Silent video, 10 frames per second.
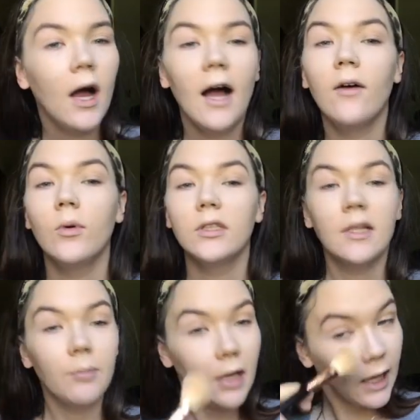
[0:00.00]
I
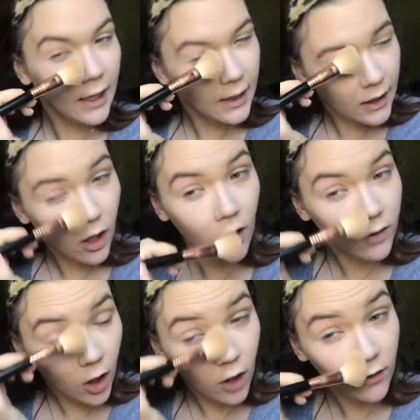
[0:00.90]
was planning
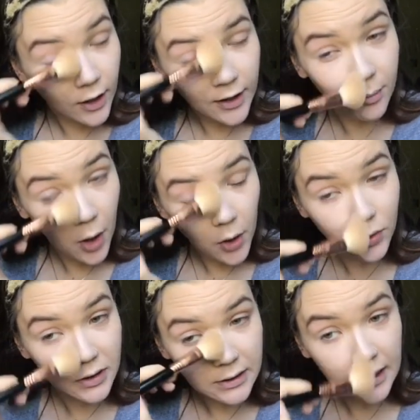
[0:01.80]
on already
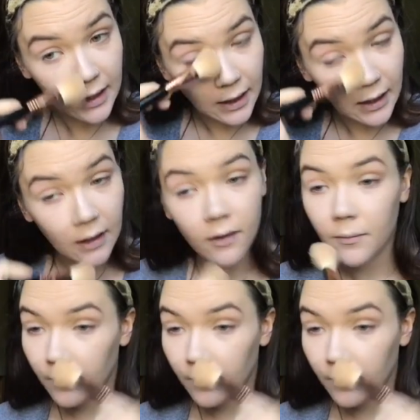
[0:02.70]
posting